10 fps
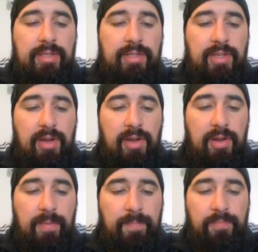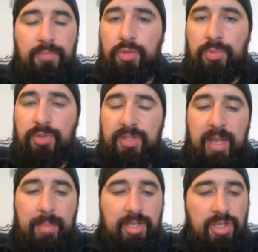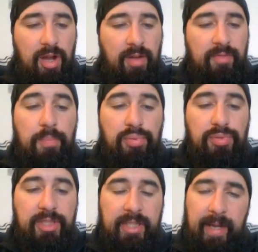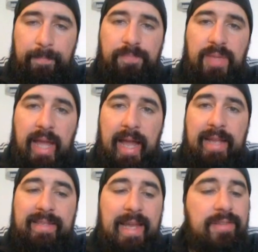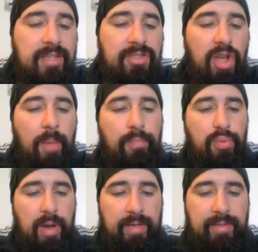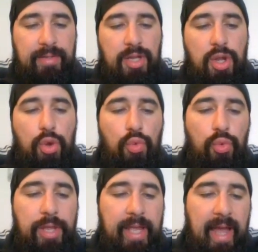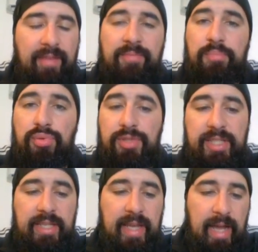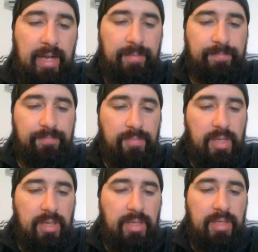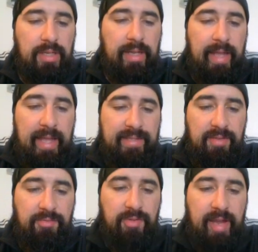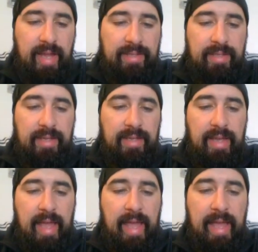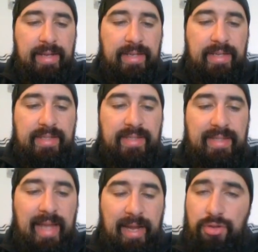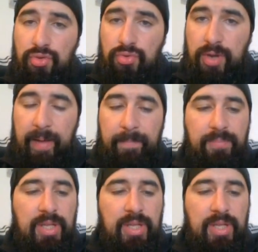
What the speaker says: So to boost the damage of Boudica. And then the top 1. We have Boudica, Ethelfred and Sakura.